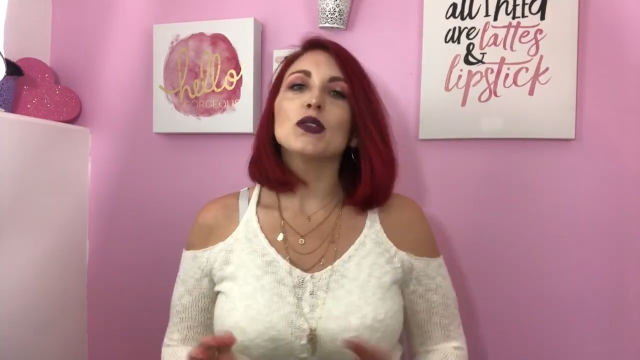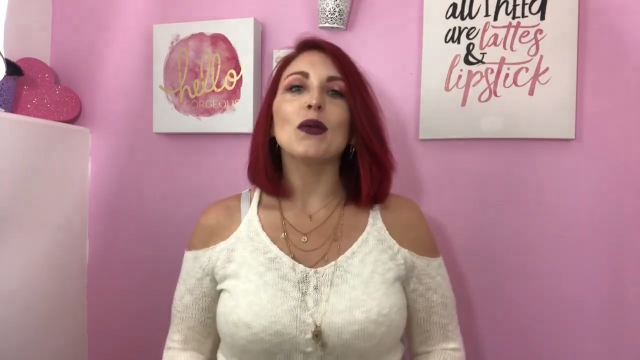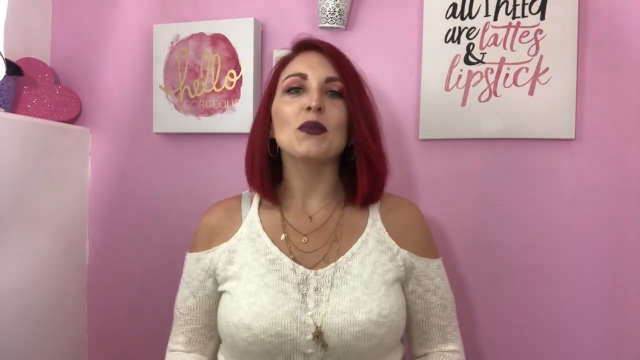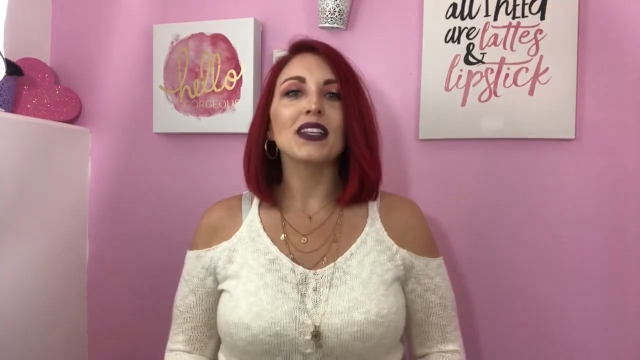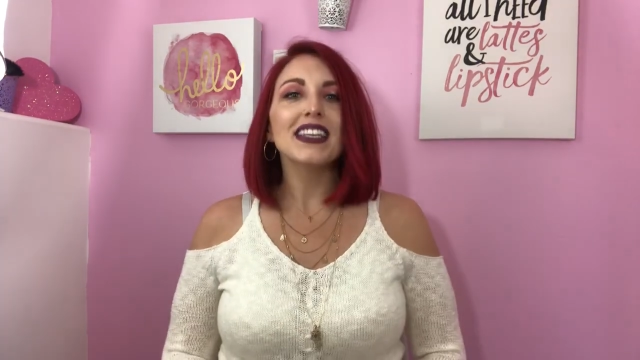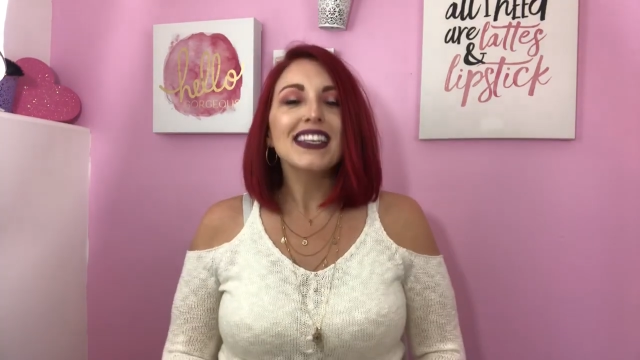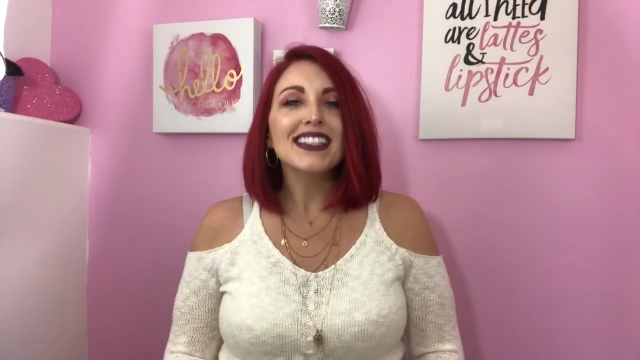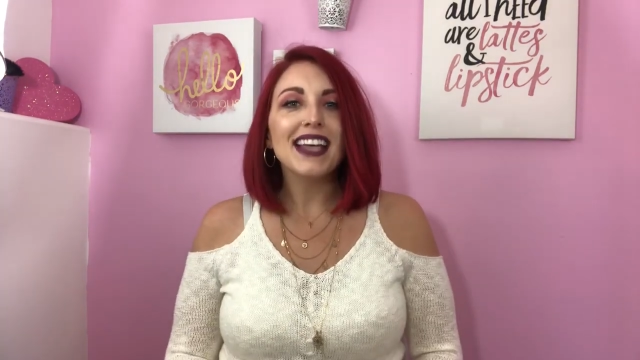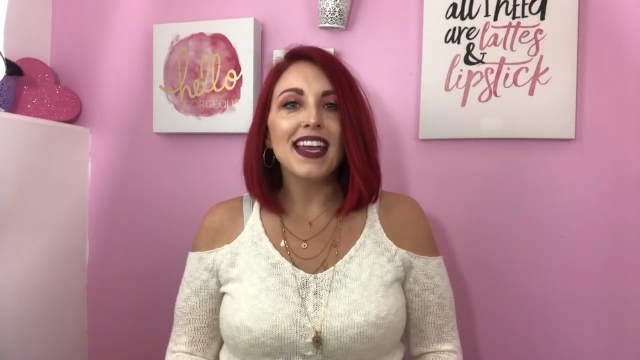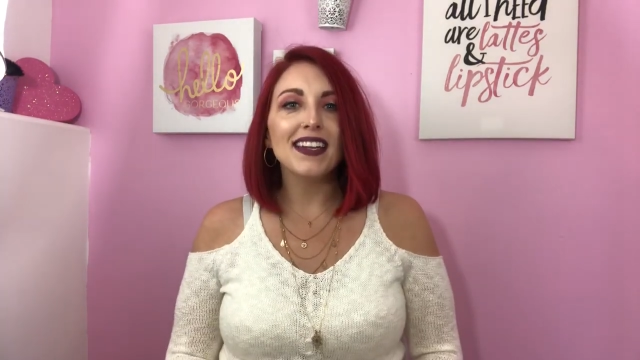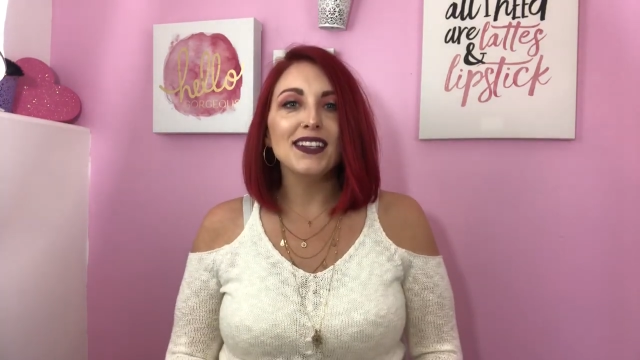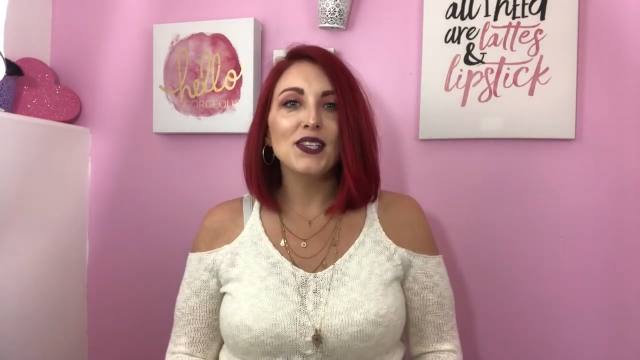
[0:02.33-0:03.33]
So I'm really
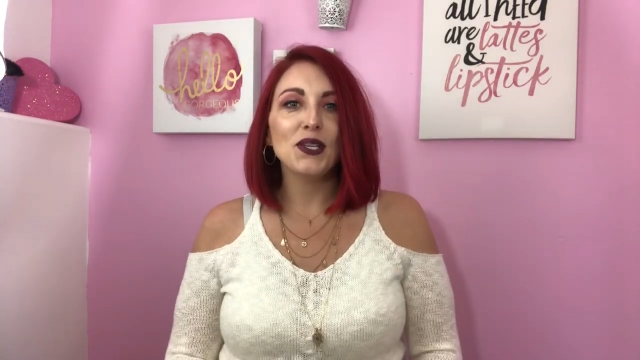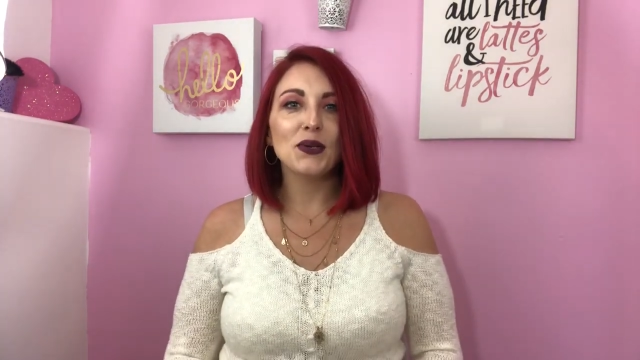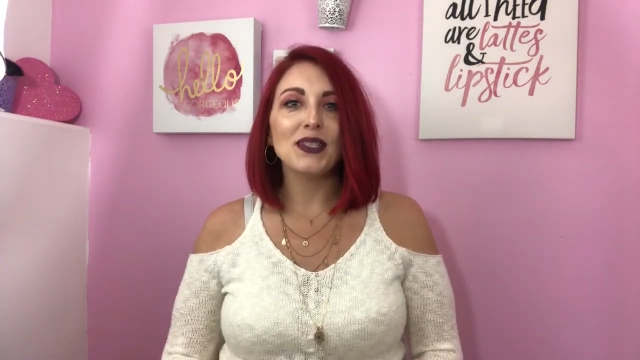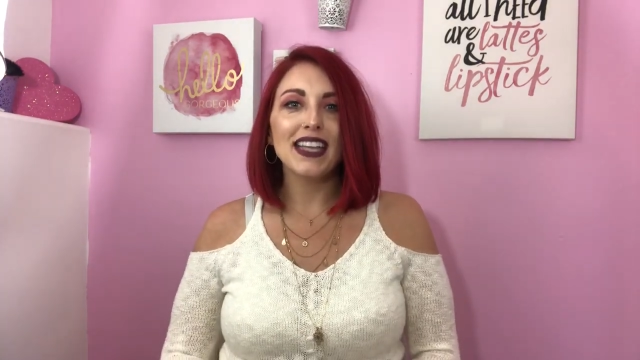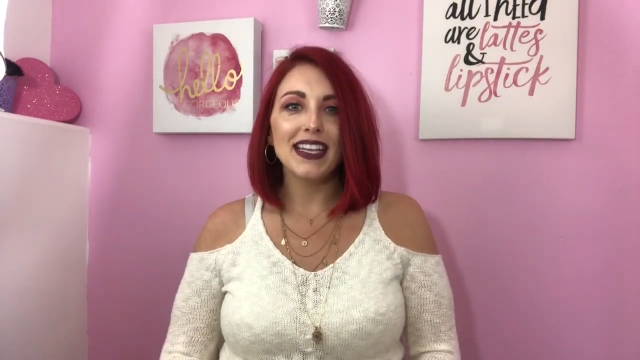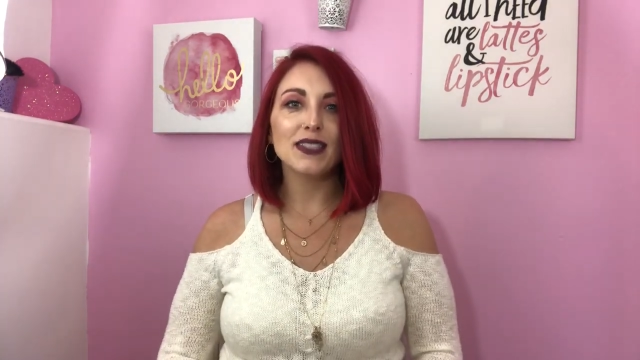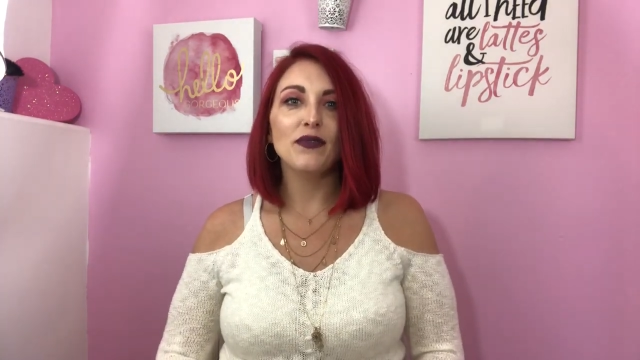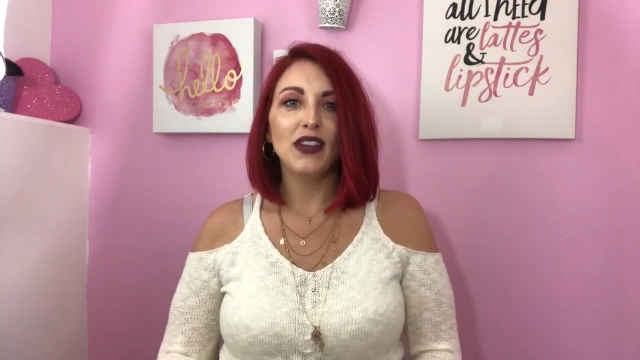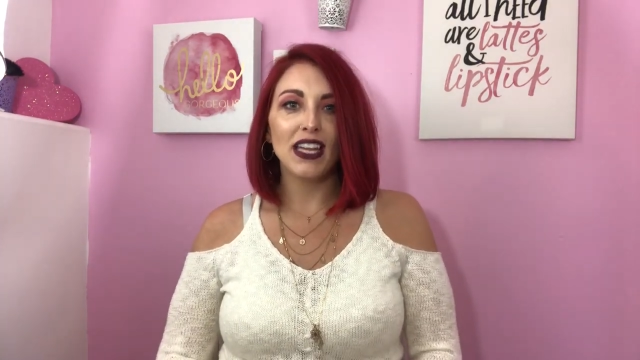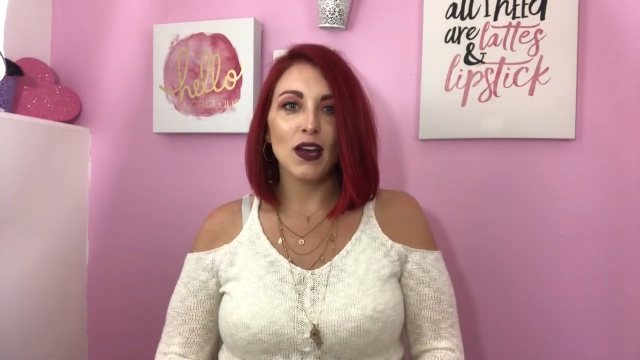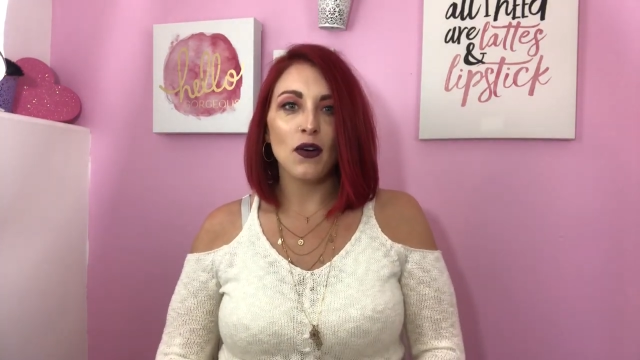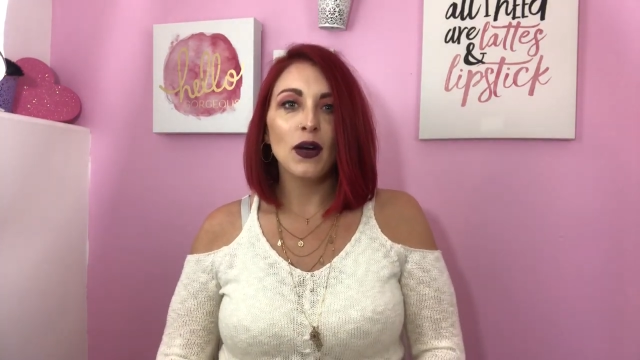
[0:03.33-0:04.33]
excited to do today's
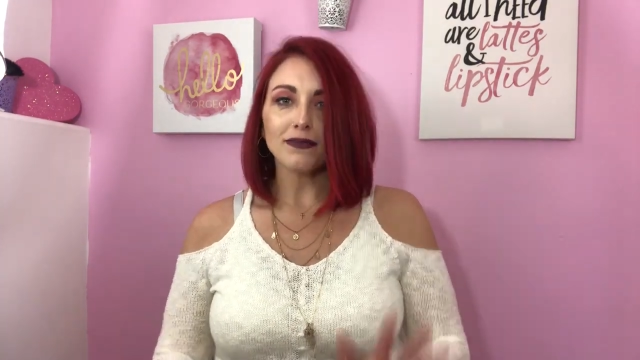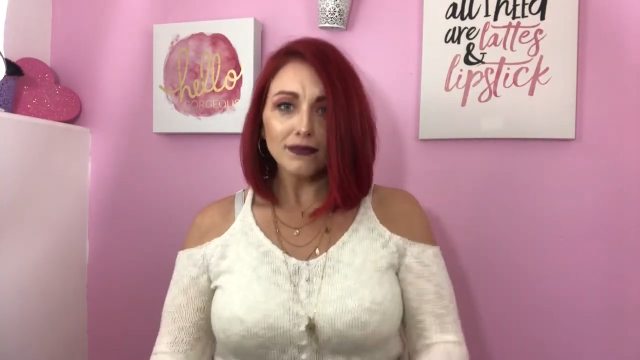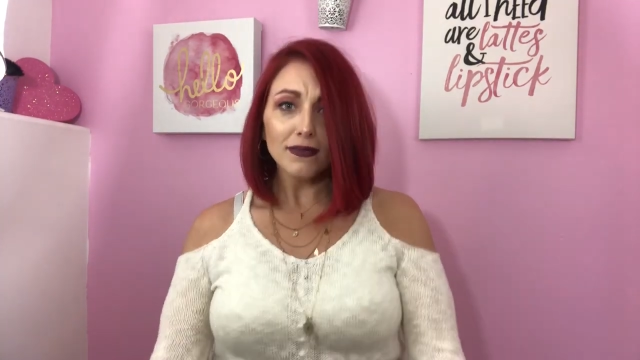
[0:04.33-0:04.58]
video.